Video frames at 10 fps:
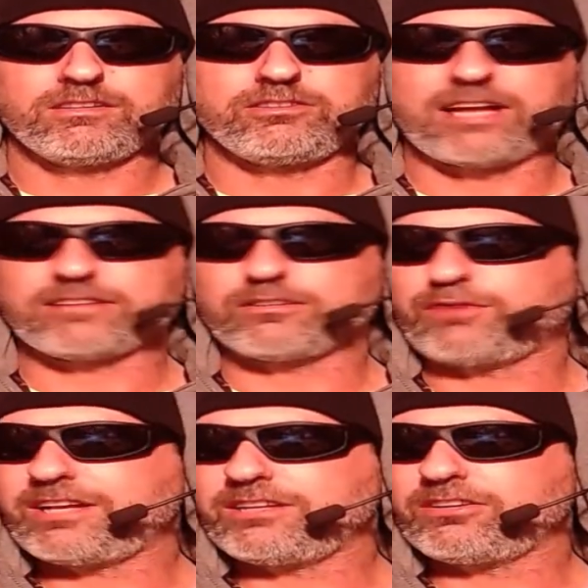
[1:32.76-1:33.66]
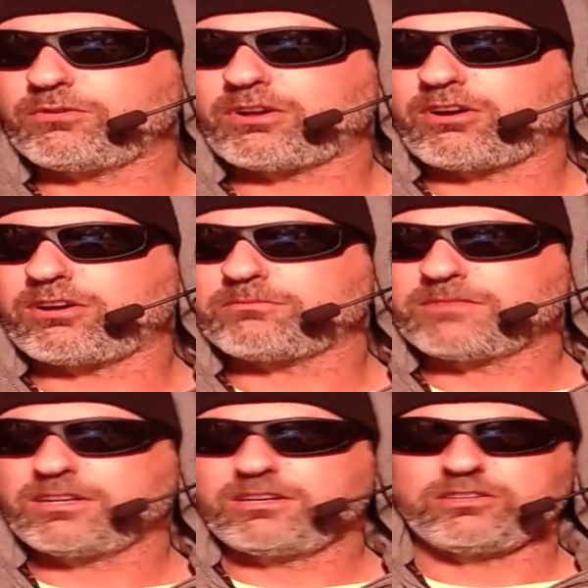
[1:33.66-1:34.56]
You got the fighting going on.
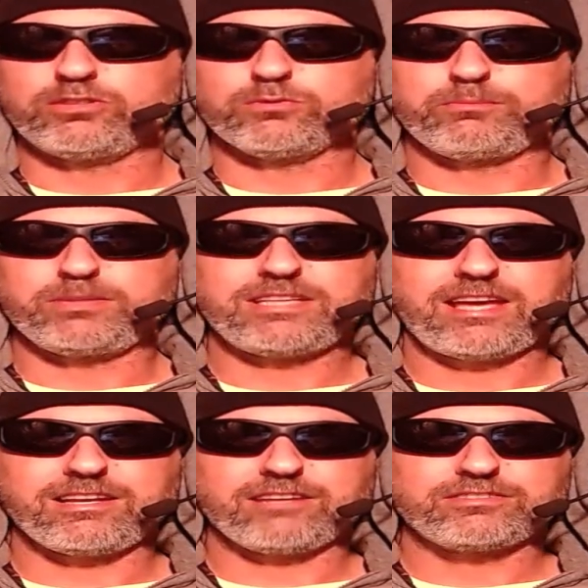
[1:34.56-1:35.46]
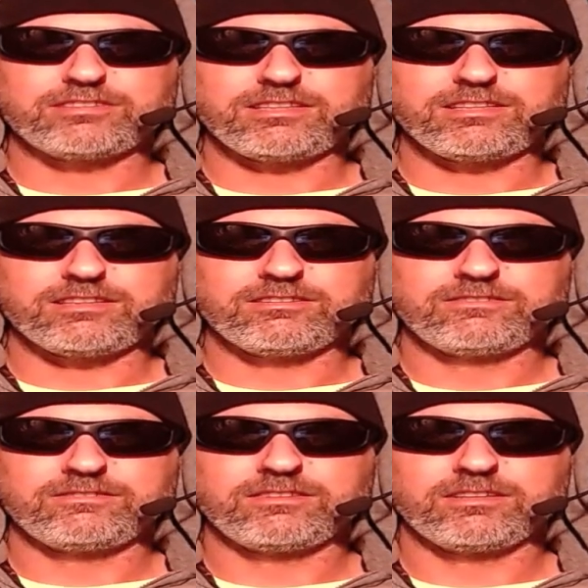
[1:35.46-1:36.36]
You're with BKFC.
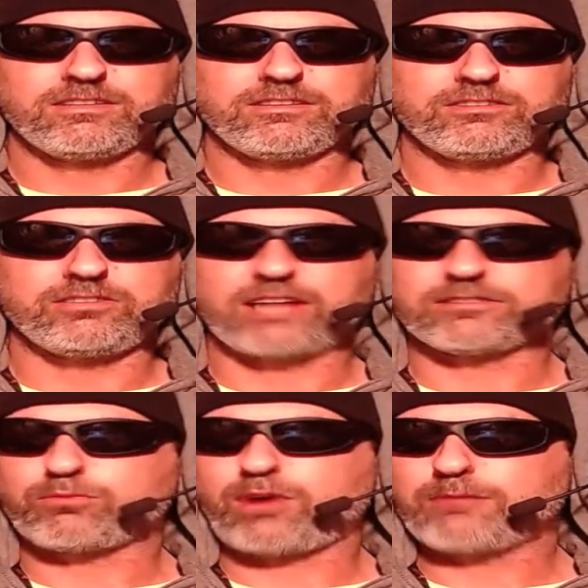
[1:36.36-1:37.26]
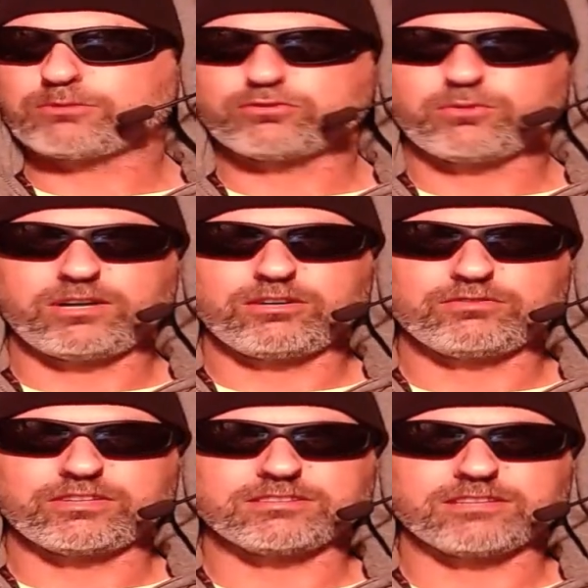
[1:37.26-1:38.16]
You got the proper
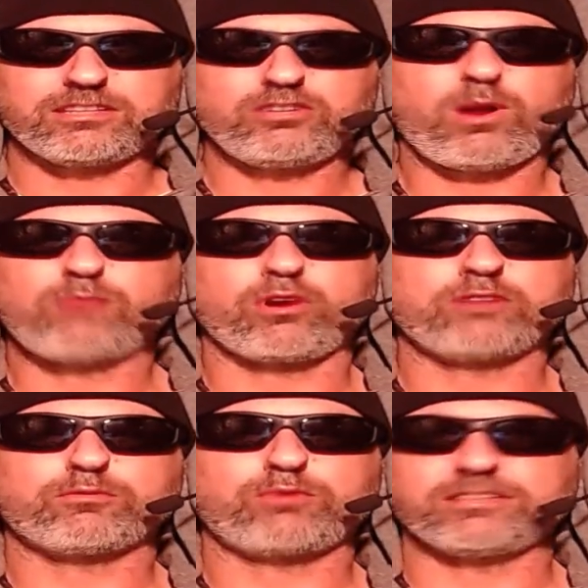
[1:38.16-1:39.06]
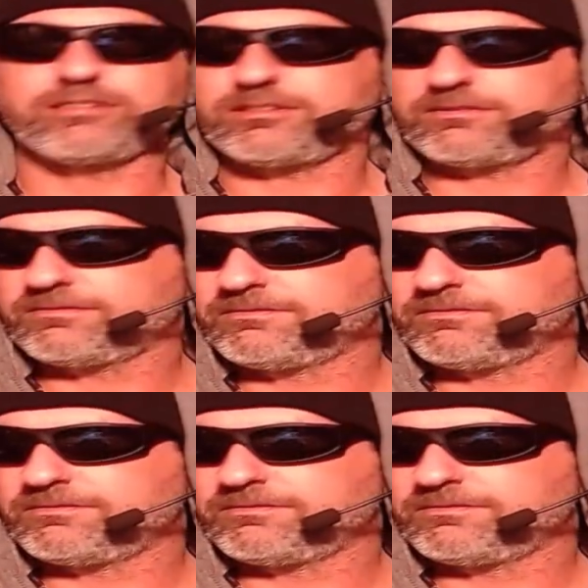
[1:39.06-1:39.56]
12. And it's like, you know what? I'm running for president.